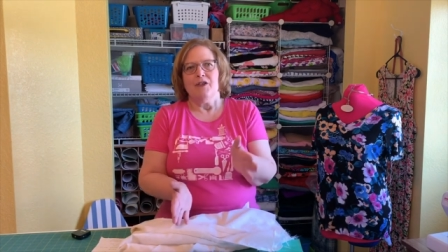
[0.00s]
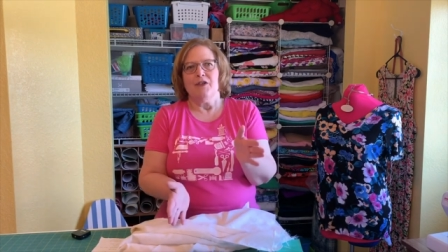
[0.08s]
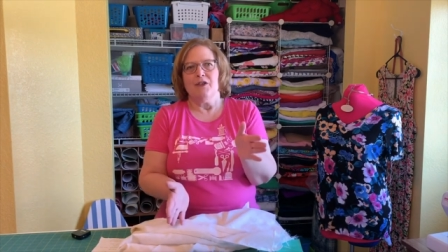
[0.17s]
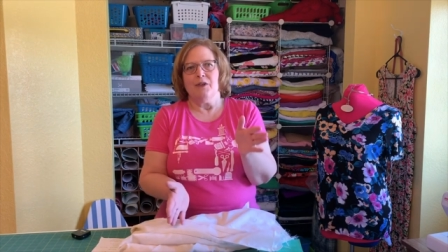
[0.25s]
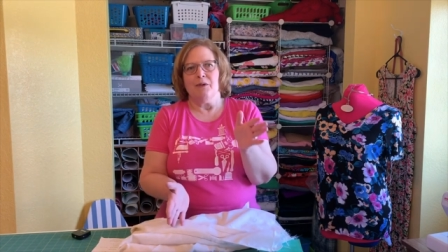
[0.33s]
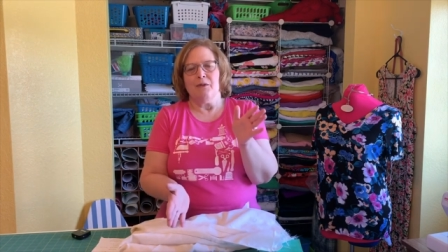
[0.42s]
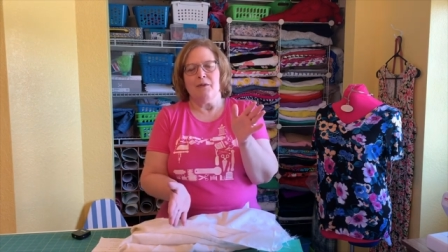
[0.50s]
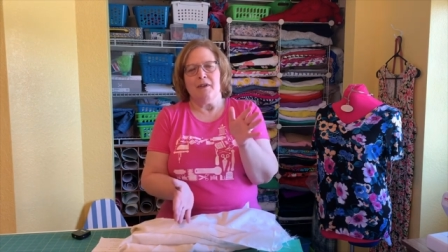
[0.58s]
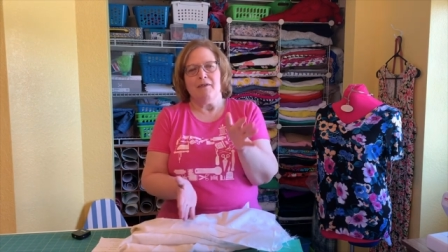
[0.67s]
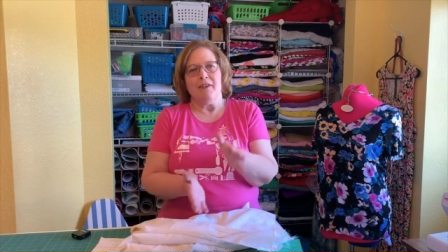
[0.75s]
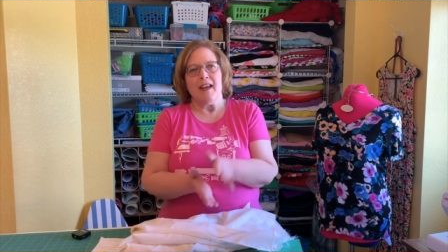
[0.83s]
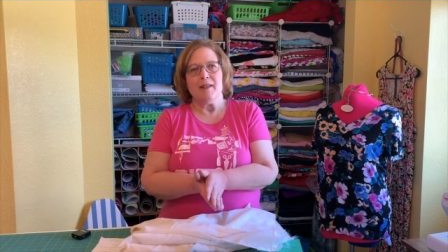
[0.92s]
to the
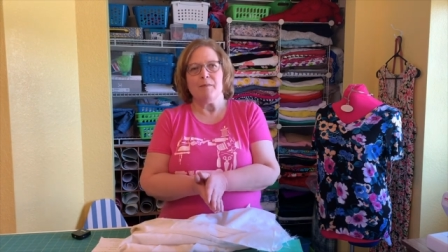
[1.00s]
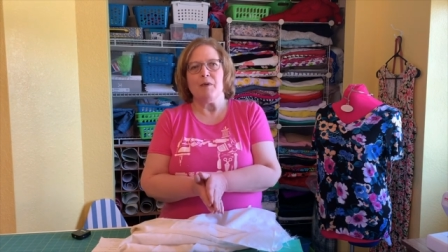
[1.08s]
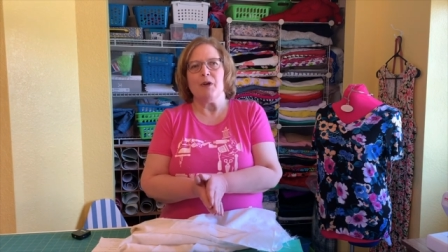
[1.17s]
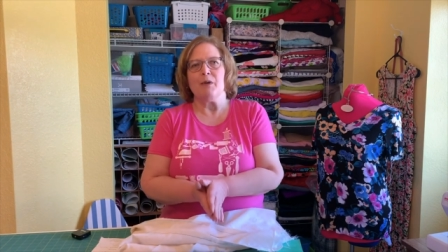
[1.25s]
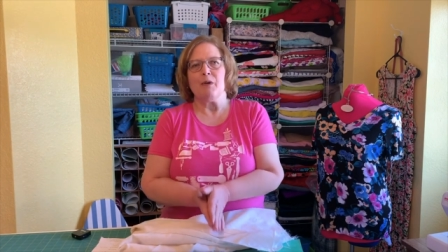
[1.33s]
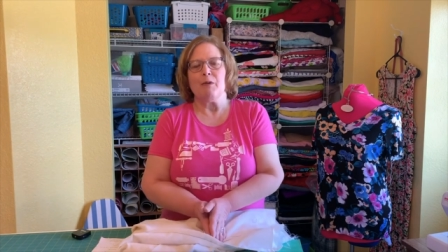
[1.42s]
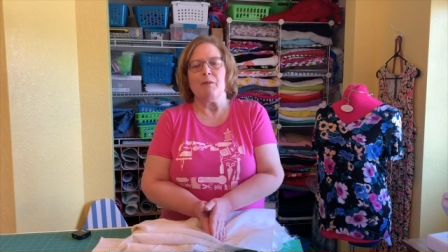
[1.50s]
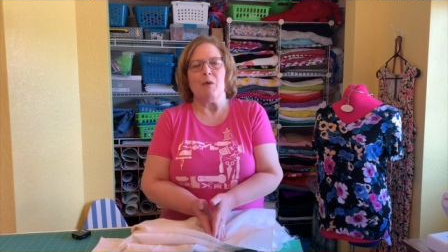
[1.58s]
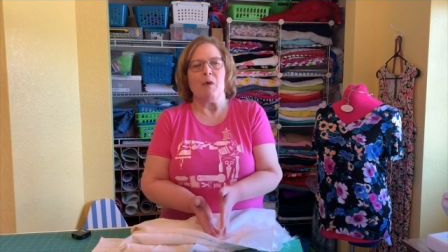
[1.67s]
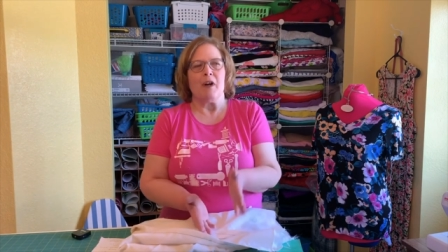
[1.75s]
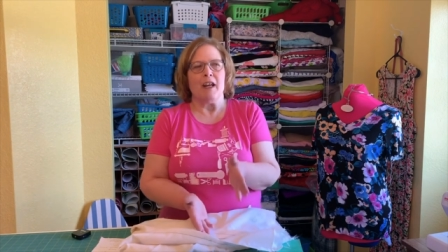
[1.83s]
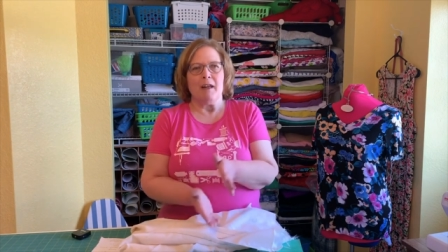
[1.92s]
Facebook group
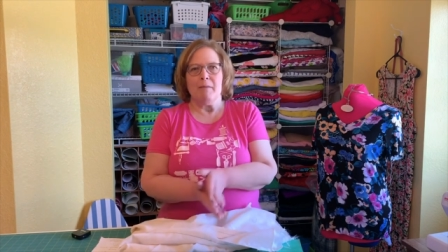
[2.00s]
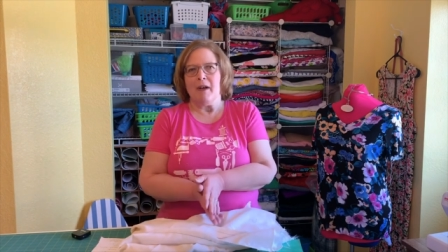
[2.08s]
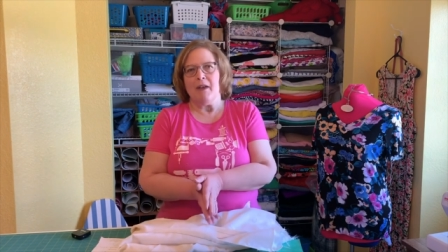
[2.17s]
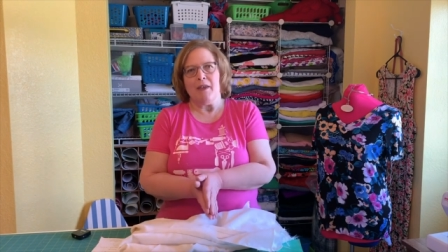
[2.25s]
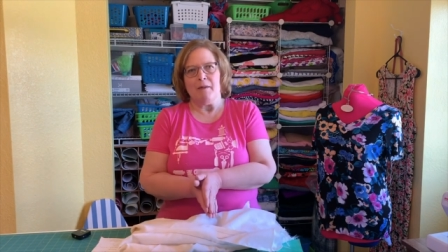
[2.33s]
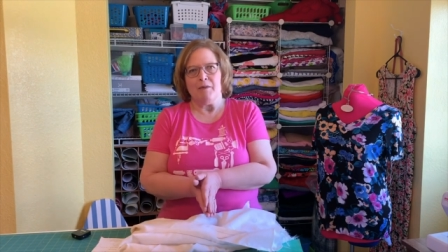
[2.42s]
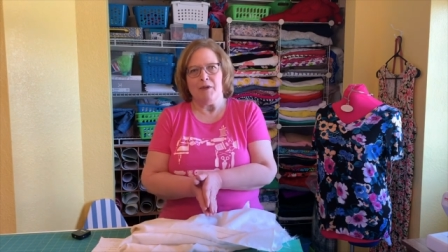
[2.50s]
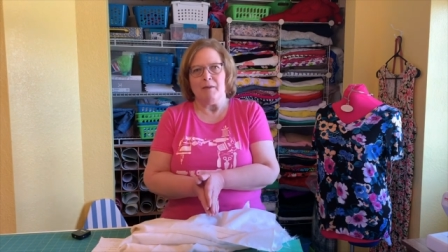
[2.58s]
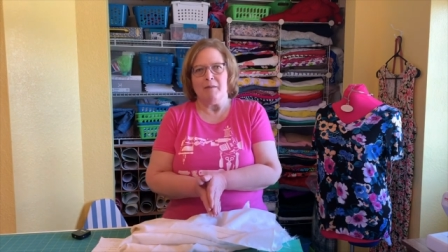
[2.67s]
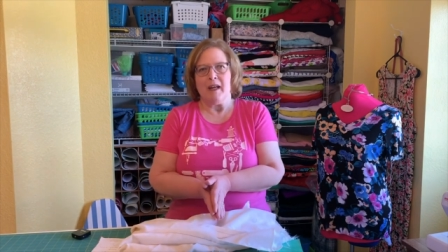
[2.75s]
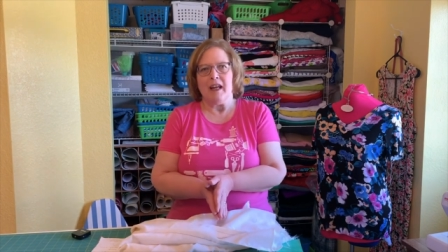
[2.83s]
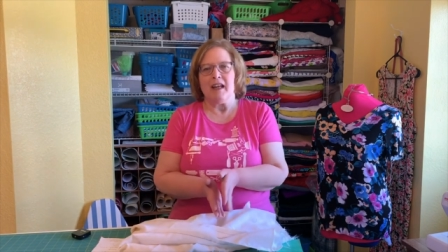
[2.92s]
or email them to
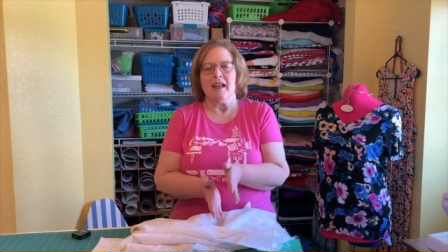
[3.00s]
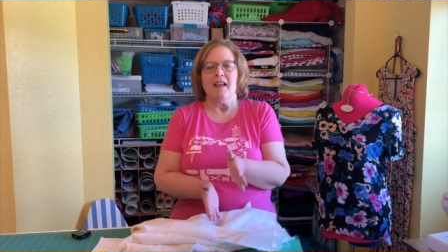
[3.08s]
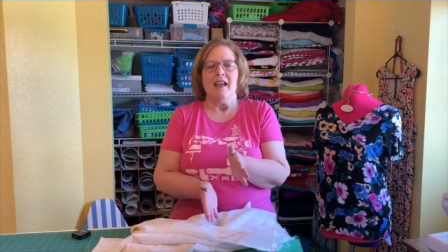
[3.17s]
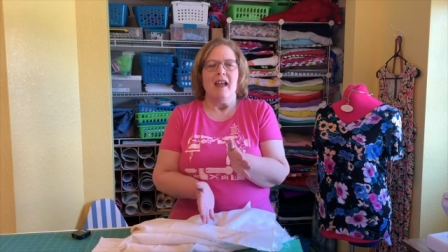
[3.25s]
me,